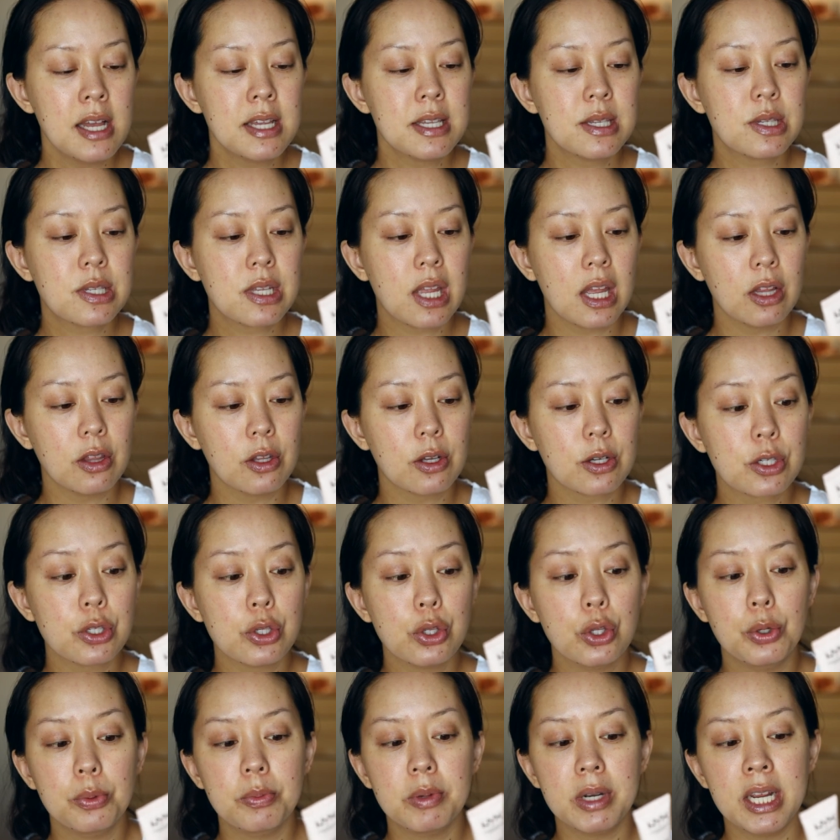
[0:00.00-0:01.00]
Skin looks
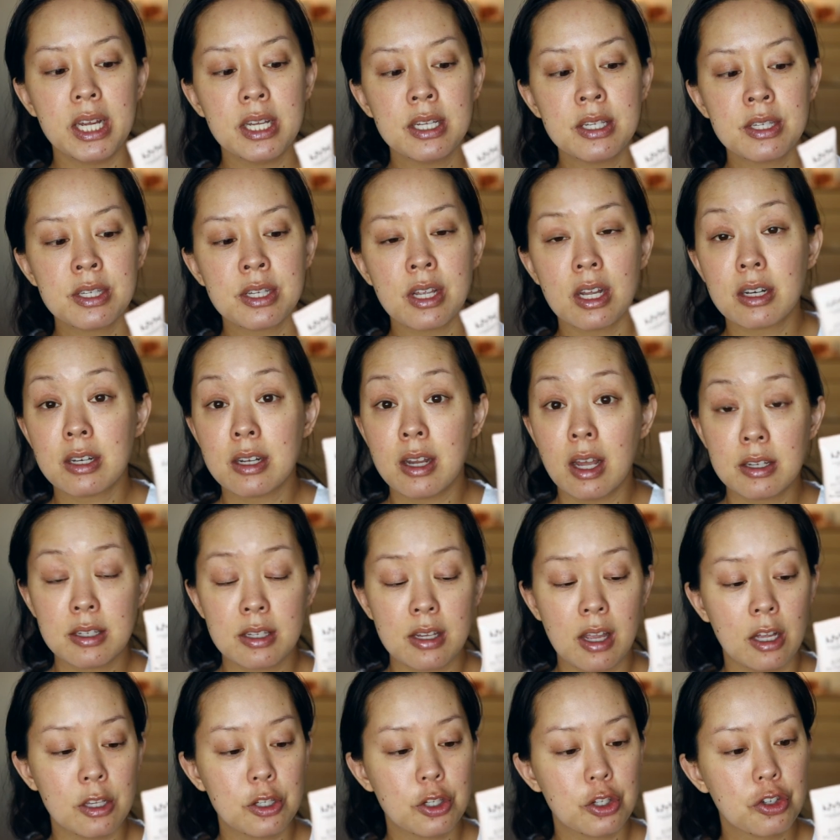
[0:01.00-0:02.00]
luminous, does
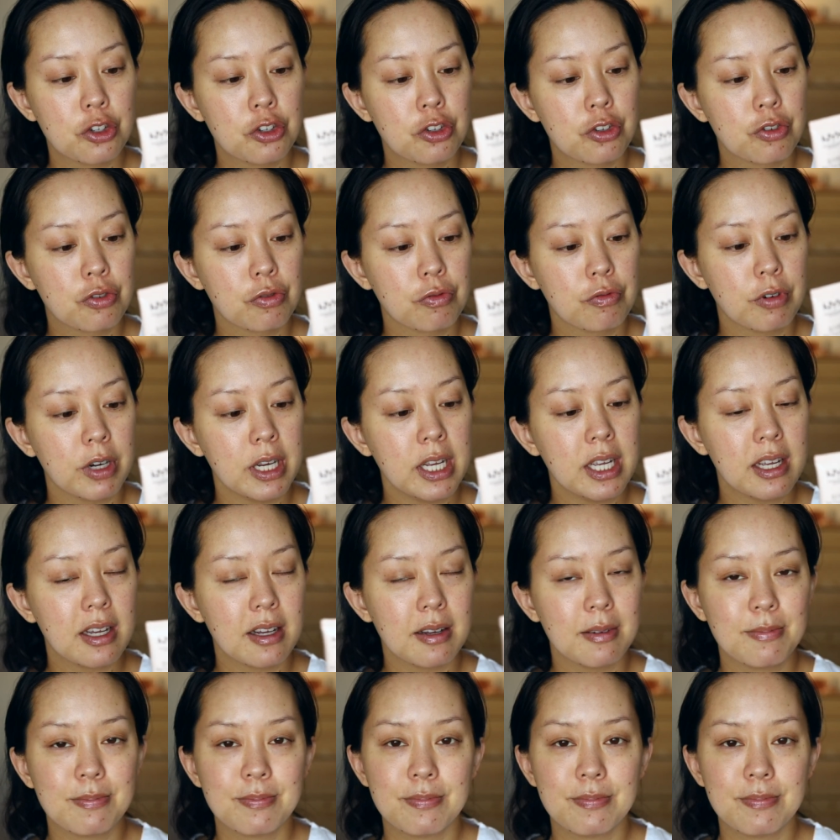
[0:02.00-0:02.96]
not streak.